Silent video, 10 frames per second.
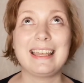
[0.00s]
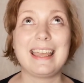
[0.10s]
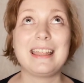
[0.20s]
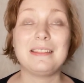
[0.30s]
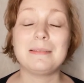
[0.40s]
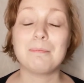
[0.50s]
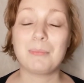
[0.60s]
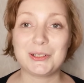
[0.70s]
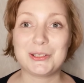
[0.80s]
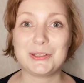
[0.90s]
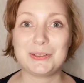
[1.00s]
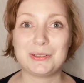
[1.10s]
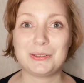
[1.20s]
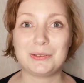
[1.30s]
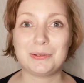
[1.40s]
in
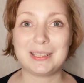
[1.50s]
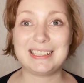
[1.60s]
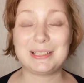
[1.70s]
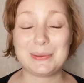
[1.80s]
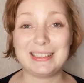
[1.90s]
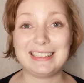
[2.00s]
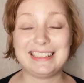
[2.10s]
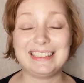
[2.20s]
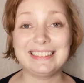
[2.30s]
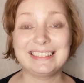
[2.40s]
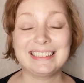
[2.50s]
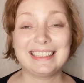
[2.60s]
March 2020